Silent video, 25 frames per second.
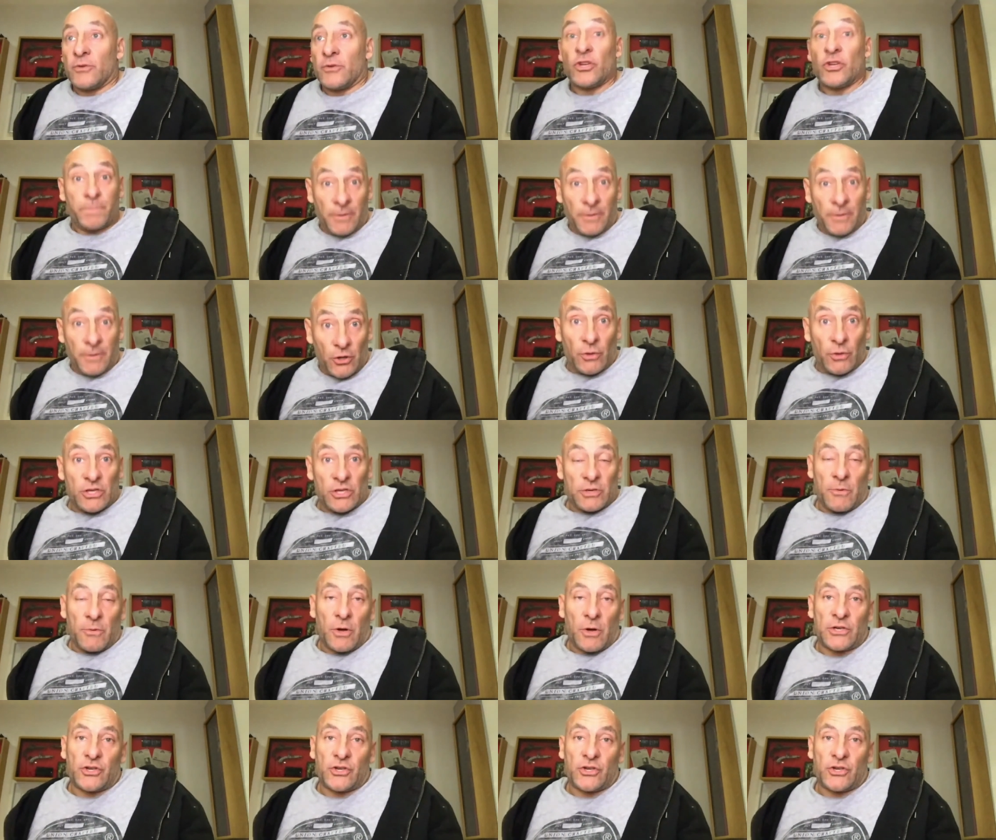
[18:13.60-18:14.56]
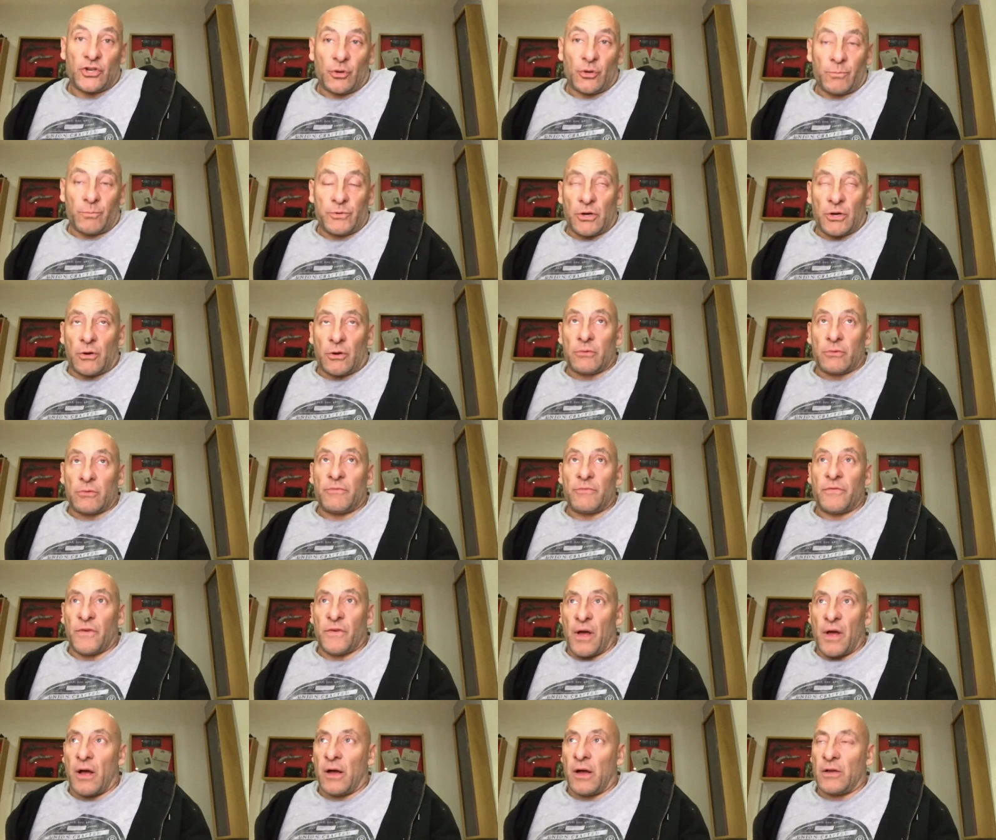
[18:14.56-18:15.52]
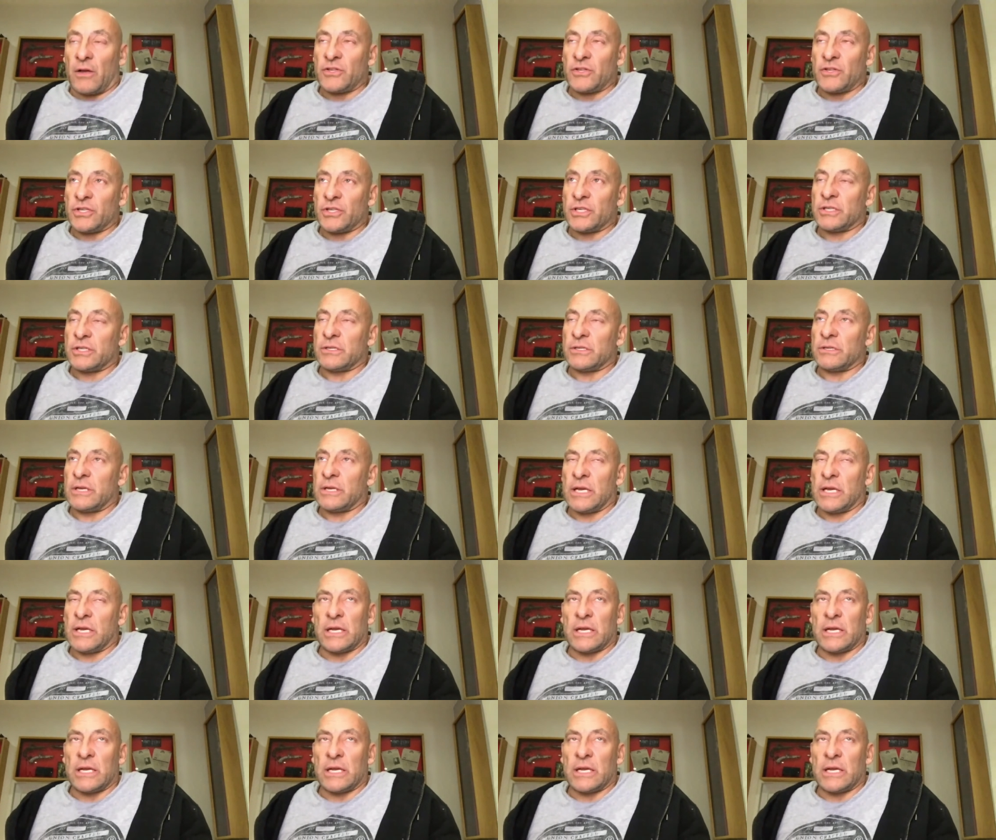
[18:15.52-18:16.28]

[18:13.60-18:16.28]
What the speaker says: Just been doing some nice jobs on fast.